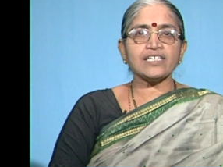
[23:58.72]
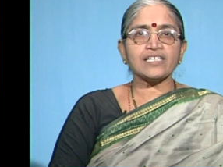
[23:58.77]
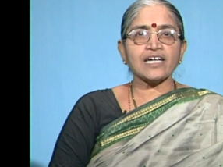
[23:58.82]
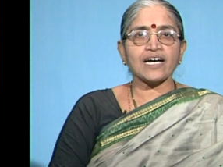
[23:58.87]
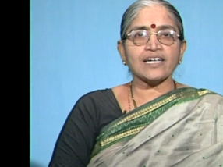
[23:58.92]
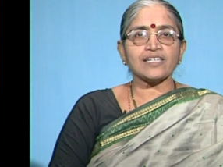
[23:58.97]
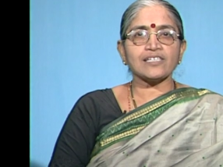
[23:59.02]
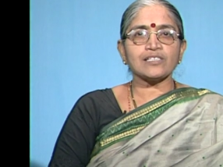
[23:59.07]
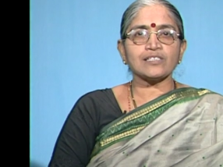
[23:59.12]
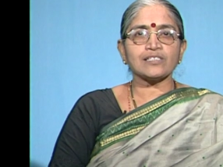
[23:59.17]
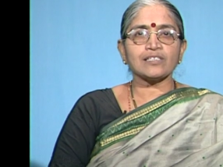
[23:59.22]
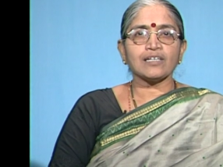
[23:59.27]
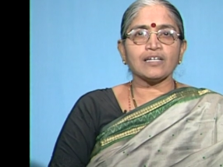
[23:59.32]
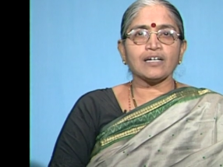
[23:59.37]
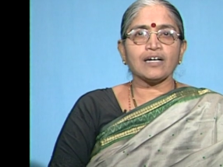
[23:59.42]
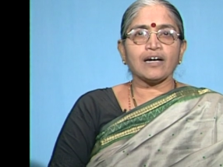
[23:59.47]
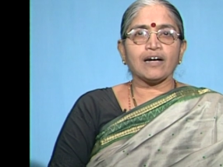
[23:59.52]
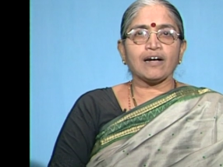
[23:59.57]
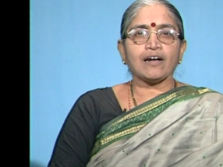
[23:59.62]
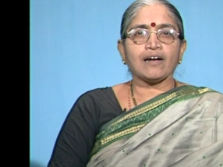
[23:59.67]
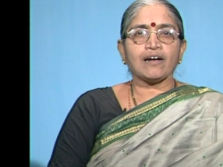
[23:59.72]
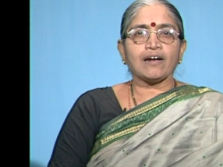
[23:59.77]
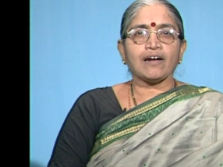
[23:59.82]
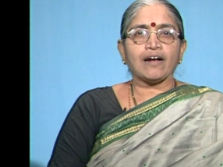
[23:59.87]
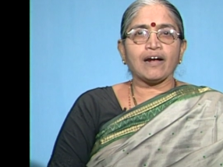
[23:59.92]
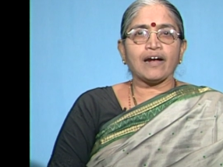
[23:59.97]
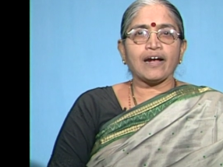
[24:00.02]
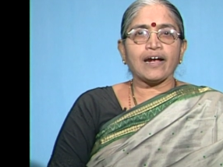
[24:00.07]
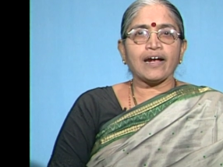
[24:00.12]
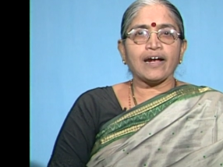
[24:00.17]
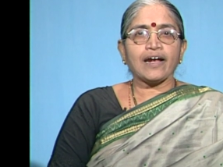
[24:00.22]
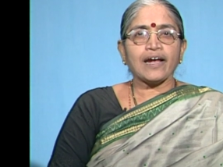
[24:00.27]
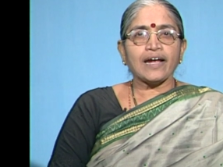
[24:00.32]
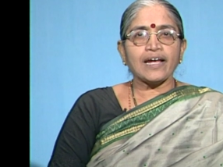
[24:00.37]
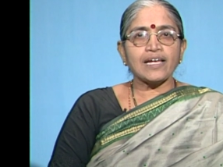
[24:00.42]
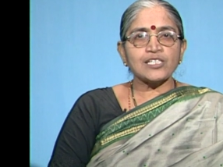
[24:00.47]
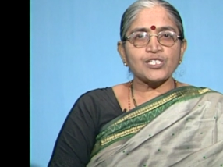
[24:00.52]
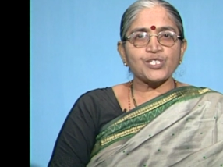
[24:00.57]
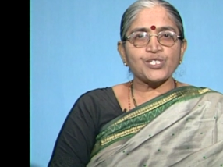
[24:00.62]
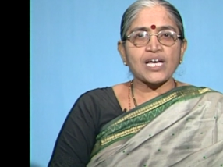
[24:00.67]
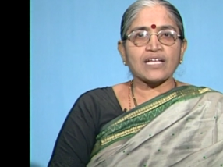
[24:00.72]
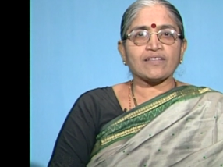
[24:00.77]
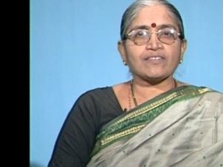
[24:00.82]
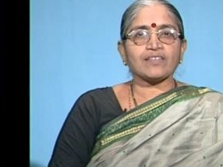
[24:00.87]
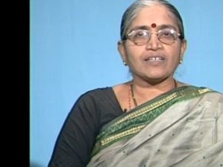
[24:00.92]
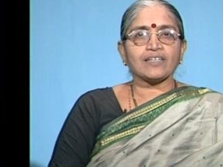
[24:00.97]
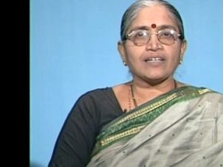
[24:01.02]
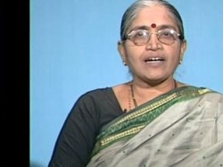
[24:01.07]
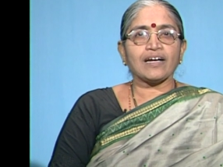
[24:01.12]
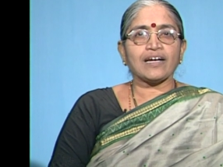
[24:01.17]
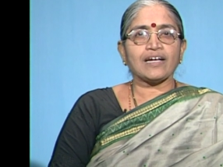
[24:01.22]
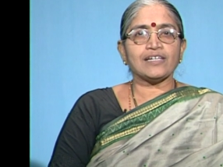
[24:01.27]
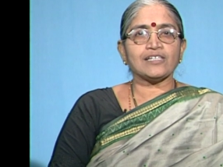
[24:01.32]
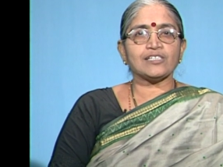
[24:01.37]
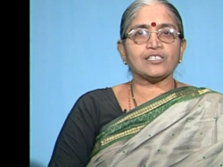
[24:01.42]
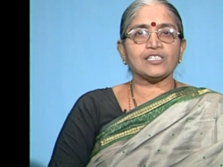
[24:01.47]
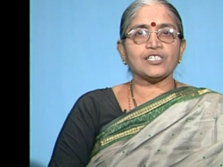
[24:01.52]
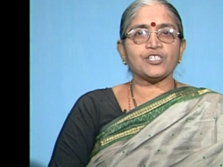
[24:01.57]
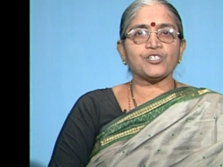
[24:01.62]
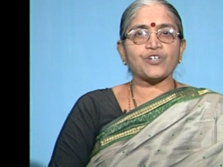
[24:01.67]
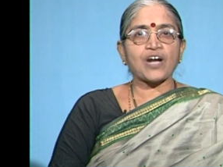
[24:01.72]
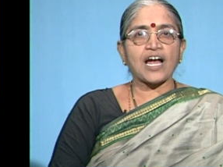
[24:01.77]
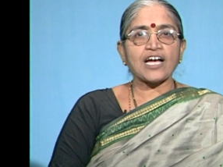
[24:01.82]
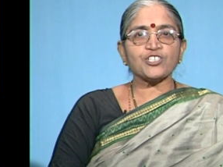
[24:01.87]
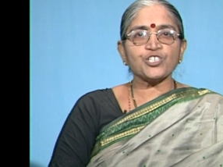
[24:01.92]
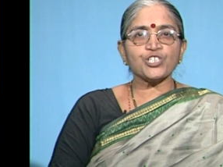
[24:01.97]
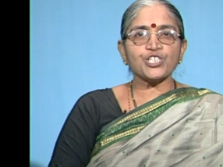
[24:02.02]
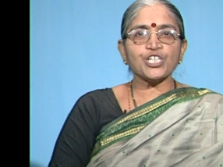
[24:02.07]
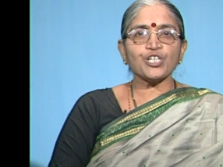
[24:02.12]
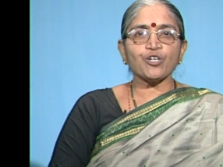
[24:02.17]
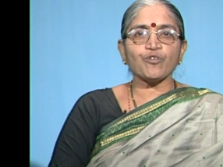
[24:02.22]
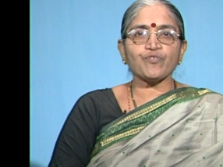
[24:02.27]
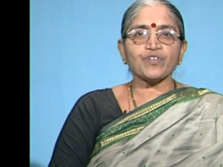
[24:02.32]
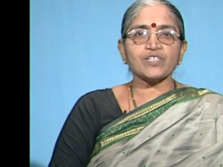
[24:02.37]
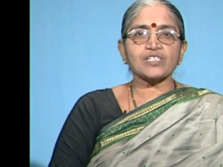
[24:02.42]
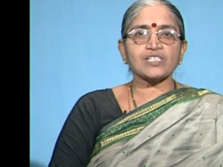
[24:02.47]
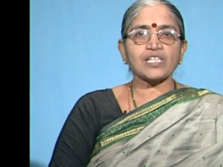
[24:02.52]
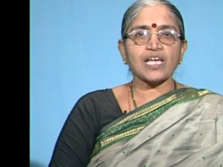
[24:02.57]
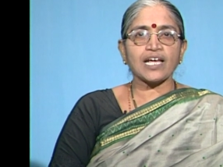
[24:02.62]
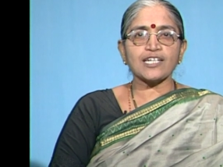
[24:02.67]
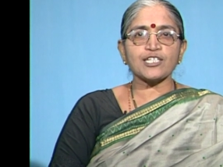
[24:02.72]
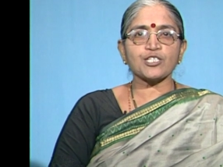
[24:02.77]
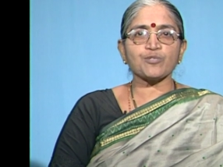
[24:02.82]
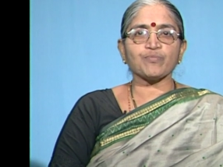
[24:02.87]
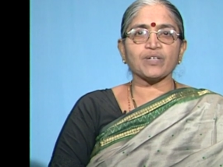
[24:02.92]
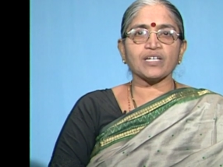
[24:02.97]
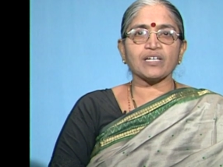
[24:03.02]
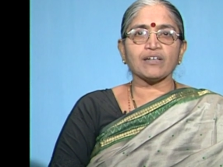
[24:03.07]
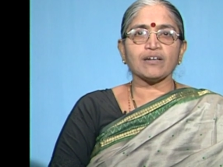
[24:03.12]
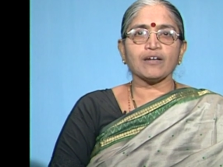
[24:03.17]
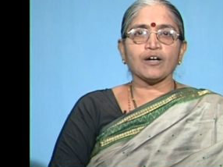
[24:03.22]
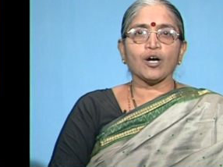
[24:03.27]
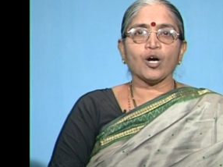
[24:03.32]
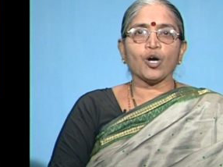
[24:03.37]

he dies, his death is the tragedy of a salesman